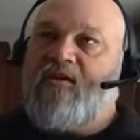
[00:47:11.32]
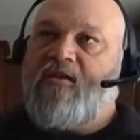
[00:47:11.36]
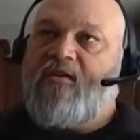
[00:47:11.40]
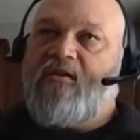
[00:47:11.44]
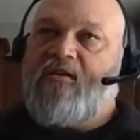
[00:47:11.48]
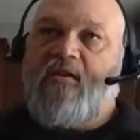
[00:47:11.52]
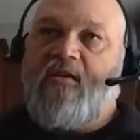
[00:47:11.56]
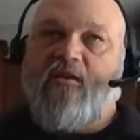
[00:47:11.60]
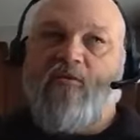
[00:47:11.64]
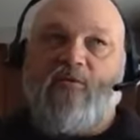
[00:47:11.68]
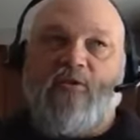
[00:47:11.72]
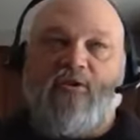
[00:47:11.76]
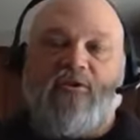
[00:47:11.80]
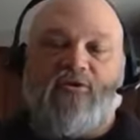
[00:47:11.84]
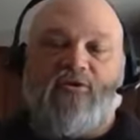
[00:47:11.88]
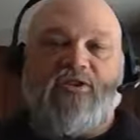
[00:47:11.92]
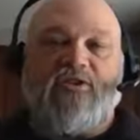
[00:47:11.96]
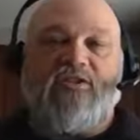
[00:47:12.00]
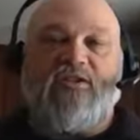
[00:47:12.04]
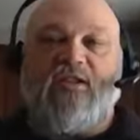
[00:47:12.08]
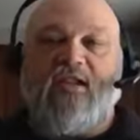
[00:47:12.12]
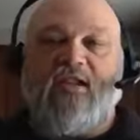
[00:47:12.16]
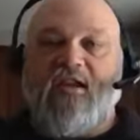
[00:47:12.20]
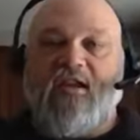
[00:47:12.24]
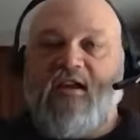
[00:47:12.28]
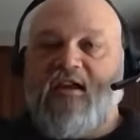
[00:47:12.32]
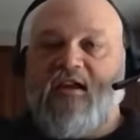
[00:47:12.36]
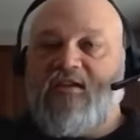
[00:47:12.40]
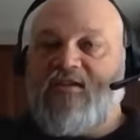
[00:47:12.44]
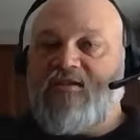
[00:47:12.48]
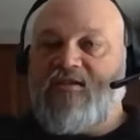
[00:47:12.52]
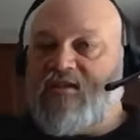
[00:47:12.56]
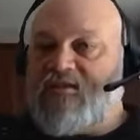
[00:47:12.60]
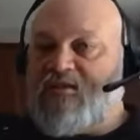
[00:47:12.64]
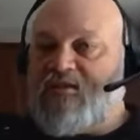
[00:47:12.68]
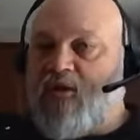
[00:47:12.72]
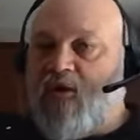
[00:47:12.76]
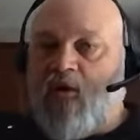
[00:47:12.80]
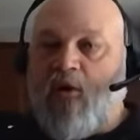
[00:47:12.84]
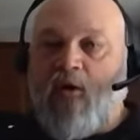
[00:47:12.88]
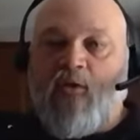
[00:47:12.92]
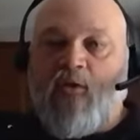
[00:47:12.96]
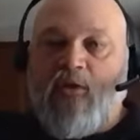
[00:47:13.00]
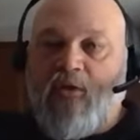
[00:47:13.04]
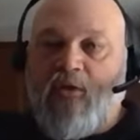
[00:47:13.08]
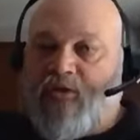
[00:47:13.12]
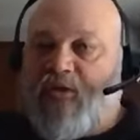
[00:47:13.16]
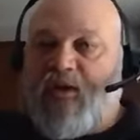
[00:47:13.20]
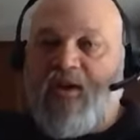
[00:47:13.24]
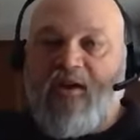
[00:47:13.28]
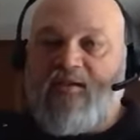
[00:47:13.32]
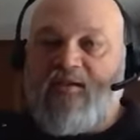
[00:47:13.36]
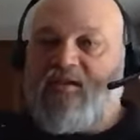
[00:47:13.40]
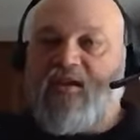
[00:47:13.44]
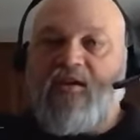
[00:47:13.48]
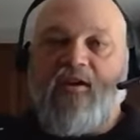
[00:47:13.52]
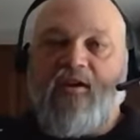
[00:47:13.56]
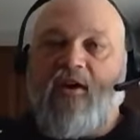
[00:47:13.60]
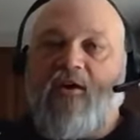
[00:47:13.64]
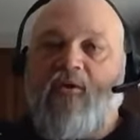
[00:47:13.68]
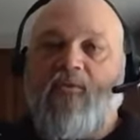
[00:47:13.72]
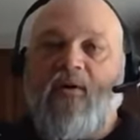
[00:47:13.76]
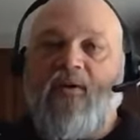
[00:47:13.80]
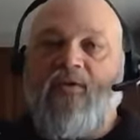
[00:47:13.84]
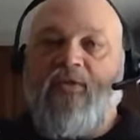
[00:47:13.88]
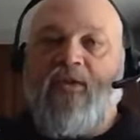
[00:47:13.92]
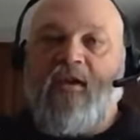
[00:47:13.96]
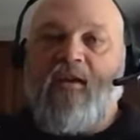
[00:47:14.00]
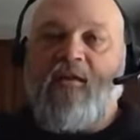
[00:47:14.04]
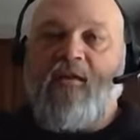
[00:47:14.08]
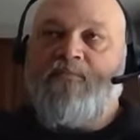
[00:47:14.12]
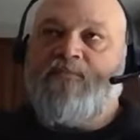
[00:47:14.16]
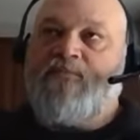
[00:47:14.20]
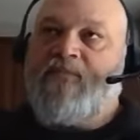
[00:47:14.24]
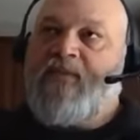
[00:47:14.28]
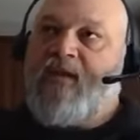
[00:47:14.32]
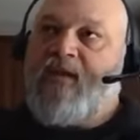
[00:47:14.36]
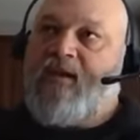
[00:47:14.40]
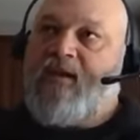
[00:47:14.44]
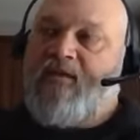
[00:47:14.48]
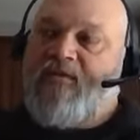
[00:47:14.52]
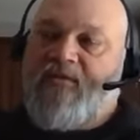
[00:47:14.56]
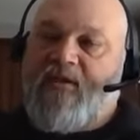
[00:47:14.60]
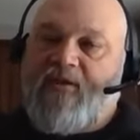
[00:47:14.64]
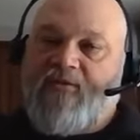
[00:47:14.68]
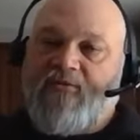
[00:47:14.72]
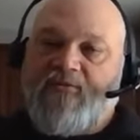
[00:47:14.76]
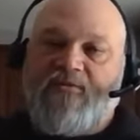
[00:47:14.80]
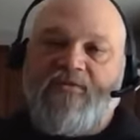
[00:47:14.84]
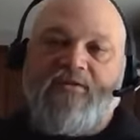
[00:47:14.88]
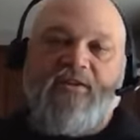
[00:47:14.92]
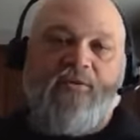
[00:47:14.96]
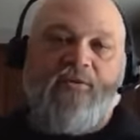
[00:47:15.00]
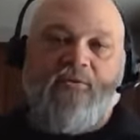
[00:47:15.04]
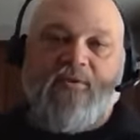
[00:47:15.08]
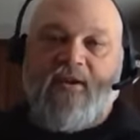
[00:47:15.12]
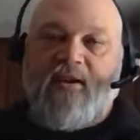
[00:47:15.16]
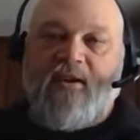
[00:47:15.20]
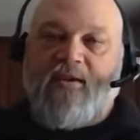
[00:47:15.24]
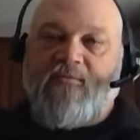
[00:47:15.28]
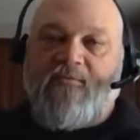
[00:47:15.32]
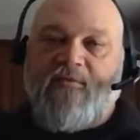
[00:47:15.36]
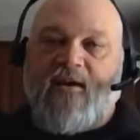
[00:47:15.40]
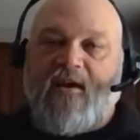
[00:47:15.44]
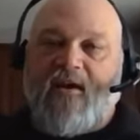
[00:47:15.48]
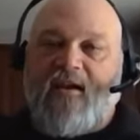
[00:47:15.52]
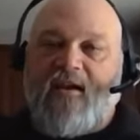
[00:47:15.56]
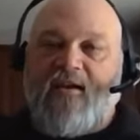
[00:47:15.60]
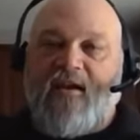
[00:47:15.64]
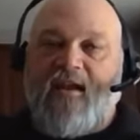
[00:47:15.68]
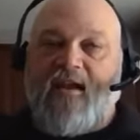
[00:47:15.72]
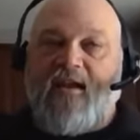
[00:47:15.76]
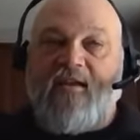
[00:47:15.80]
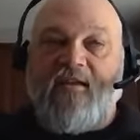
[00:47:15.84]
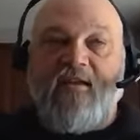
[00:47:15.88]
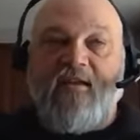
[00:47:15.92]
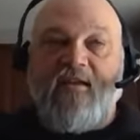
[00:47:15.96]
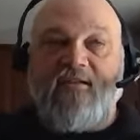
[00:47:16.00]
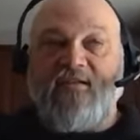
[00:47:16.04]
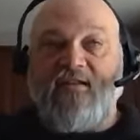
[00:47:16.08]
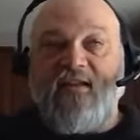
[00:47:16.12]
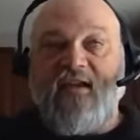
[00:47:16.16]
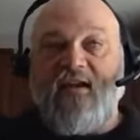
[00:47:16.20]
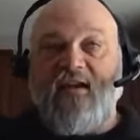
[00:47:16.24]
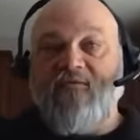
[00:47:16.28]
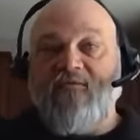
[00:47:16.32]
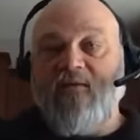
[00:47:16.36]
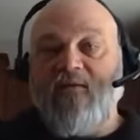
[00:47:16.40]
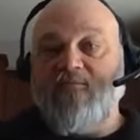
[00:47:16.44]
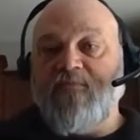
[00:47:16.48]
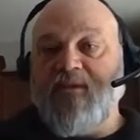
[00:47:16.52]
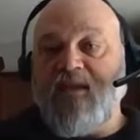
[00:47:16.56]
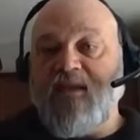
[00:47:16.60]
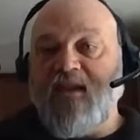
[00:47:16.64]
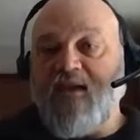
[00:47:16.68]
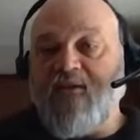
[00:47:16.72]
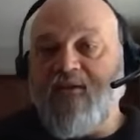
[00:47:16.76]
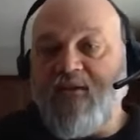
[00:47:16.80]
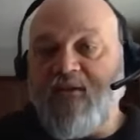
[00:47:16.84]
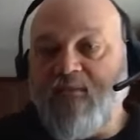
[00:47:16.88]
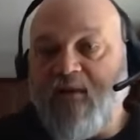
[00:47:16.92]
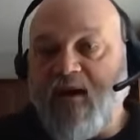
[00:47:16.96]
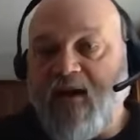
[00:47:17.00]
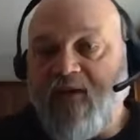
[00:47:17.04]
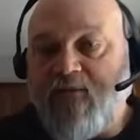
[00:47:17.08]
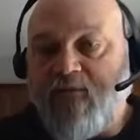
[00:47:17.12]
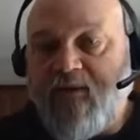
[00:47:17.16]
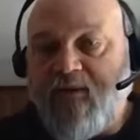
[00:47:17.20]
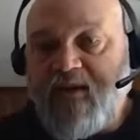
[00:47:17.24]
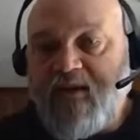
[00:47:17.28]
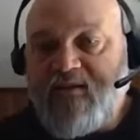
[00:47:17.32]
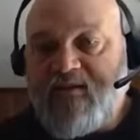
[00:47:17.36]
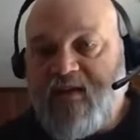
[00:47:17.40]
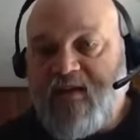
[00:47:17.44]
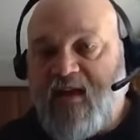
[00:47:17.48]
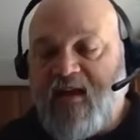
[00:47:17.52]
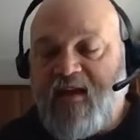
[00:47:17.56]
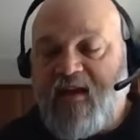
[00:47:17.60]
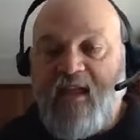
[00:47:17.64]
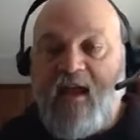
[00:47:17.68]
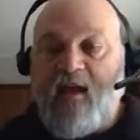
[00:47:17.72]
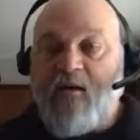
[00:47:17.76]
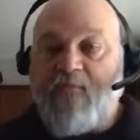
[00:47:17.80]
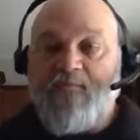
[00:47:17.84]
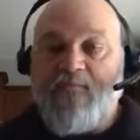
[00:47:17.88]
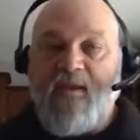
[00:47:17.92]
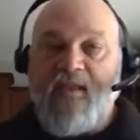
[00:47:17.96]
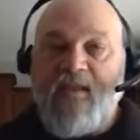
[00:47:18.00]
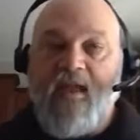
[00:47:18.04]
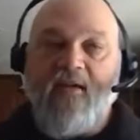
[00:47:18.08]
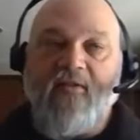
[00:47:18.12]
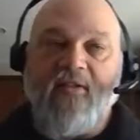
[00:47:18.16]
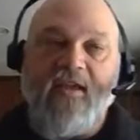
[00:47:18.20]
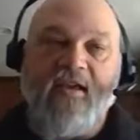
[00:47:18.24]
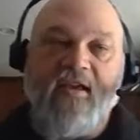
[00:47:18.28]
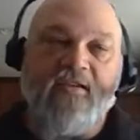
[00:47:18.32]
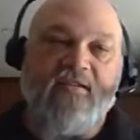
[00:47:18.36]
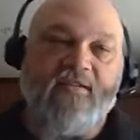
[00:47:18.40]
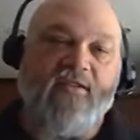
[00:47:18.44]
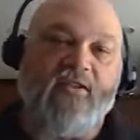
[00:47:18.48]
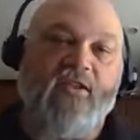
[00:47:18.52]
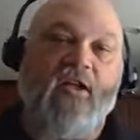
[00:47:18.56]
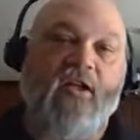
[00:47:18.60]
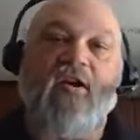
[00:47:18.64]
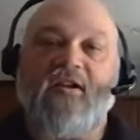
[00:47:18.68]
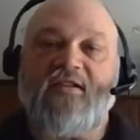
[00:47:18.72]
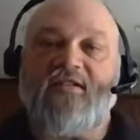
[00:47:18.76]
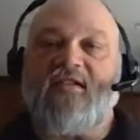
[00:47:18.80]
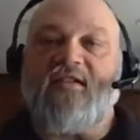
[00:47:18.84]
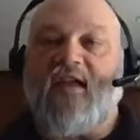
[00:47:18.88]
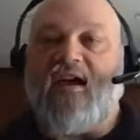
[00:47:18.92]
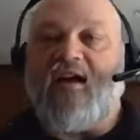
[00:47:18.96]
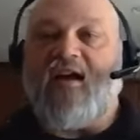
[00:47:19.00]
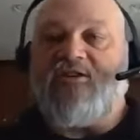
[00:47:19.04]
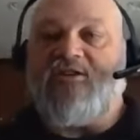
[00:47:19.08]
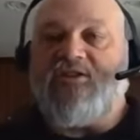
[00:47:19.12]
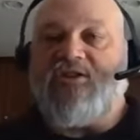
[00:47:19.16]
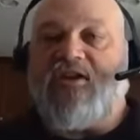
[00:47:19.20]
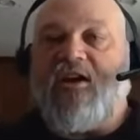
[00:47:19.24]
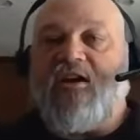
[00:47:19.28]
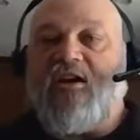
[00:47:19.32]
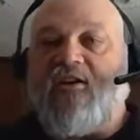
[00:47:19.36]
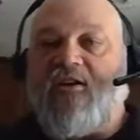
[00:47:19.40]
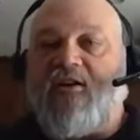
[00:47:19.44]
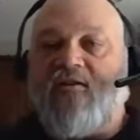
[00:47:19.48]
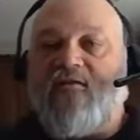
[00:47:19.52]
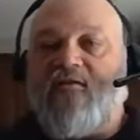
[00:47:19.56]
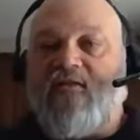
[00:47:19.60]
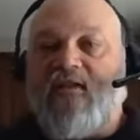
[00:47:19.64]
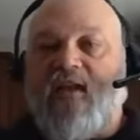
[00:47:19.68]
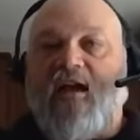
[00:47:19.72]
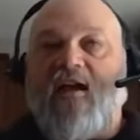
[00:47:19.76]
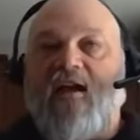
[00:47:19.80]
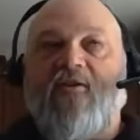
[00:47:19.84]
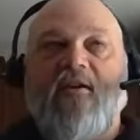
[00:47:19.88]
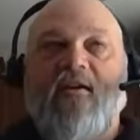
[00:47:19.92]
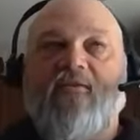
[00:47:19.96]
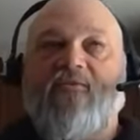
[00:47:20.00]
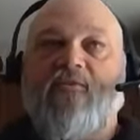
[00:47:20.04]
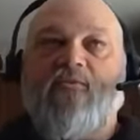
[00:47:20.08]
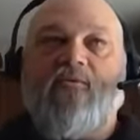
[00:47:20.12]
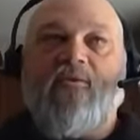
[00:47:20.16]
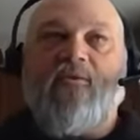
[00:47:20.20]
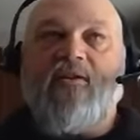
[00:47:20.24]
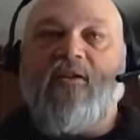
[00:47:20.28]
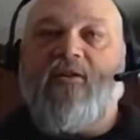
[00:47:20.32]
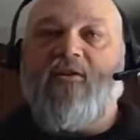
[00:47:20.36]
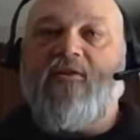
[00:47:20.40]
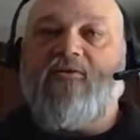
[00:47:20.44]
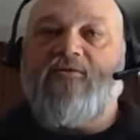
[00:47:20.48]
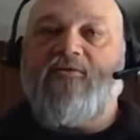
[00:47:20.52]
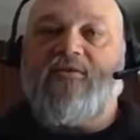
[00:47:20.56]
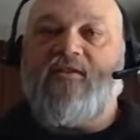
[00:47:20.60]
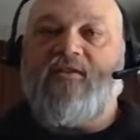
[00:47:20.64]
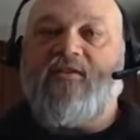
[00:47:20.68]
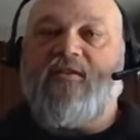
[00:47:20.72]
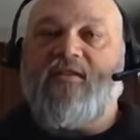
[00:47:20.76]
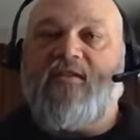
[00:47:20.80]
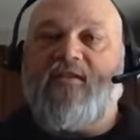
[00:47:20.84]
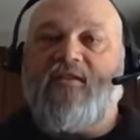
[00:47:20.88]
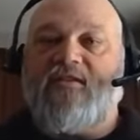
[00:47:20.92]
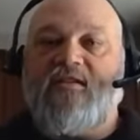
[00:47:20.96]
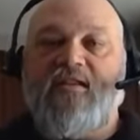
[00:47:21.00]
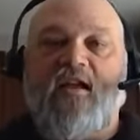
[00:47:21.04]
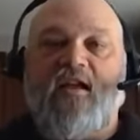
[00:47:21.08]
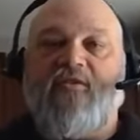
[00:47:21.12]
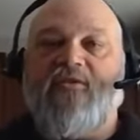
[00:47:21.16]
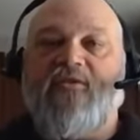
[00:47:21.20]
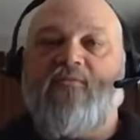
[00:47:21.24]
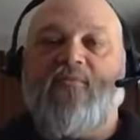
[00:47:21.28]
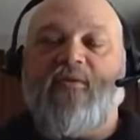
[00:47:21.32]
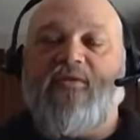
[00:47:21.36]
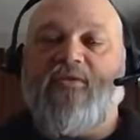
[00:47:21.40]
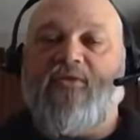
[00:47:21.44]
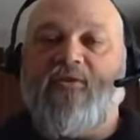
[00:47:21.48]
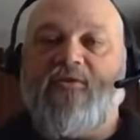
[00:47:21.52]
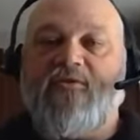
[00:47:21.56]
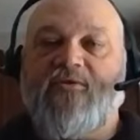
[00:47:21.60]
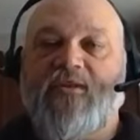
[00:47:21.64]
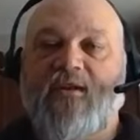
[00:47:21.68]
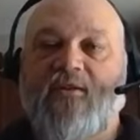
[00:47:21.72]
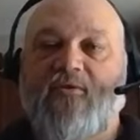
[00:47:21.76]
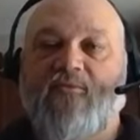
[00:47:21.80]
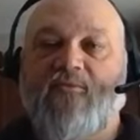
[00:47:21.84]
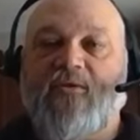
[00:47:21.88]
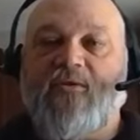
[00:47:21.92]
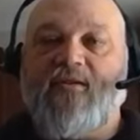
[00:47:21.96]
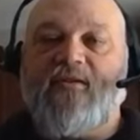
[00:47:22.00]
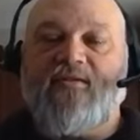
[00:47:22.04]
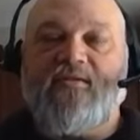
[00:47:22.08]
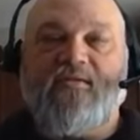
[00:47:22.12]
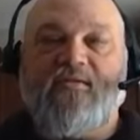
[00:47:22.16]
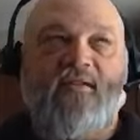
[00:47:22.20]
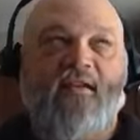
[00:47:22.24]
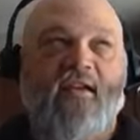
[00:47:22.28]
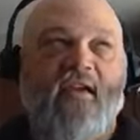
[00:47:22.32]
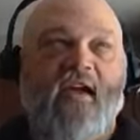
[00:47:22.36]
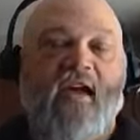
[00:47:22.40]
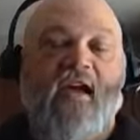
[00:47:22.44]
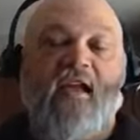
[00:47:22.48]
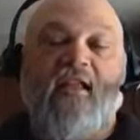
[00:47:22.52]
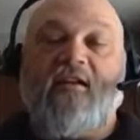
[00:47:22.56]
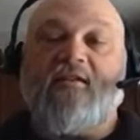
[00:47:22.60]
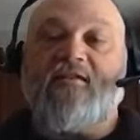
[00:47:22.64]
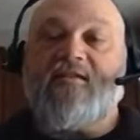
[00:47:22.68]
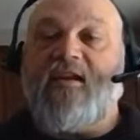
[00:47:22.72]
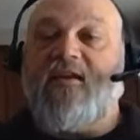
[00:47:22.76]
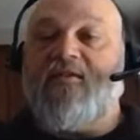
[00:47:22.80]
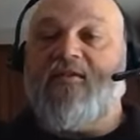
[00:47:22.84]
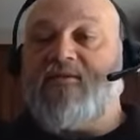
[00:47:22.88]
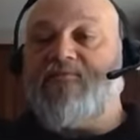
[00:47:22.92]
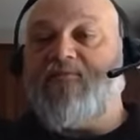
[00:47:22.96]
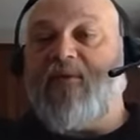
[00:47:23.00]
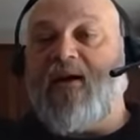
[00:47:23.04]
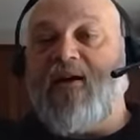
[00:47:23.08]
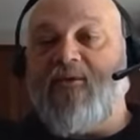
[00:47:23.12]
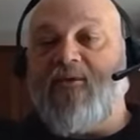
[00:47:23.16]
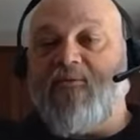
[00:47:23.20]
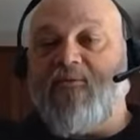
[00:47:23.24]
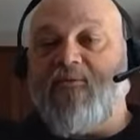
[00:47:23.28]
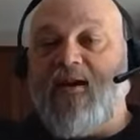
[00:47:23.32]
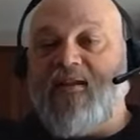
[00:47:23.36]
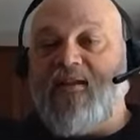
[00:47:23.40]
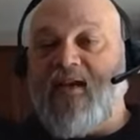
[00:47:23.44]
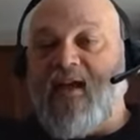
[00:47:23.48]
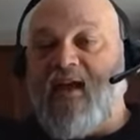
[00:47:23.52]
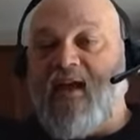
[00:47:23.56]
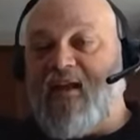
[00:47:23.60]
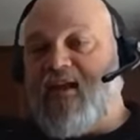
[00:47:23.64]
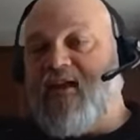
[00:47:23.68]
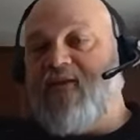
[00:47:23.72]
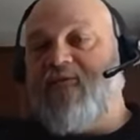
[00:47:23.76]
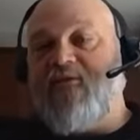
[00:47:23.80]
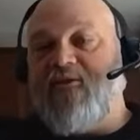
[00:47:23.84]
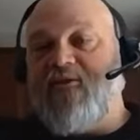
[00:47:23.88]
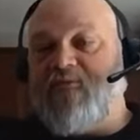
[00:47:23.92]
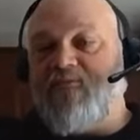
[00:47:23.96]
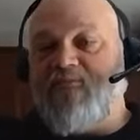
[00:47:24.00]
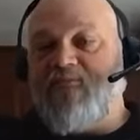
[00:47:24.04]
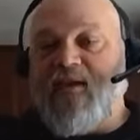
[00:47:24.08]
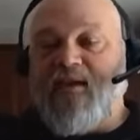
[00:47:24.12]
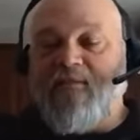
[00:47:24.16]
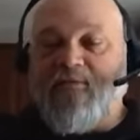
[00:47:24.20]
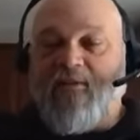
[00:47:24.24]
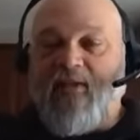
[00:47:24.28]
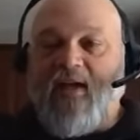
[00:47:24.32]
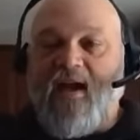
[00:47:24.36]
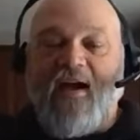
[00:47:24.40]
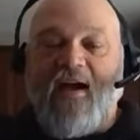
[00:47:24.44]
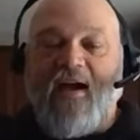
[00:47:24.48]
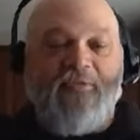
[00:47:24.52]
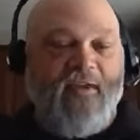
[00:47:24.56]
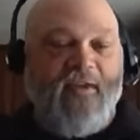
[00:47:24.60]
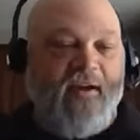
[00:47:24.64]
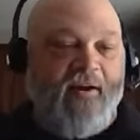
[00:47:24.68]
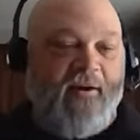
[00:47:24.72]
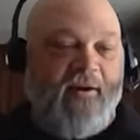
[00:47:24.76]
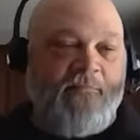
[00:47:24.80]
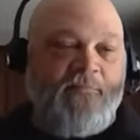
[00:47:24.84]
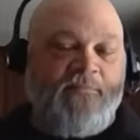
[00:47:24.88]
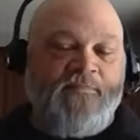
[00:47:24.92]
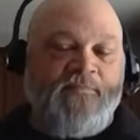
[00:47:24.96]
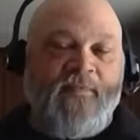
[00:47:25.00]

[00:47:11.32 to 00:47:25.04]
you know, your slings, just all the things that go with it, they're doing it right. And it's leaving Benelli by the wayside. Now, Benelli has lost that share. Now everyone goes to, it's nothing but thirteen oh ones. And, and I'll say this, by the way, to any of your people out there,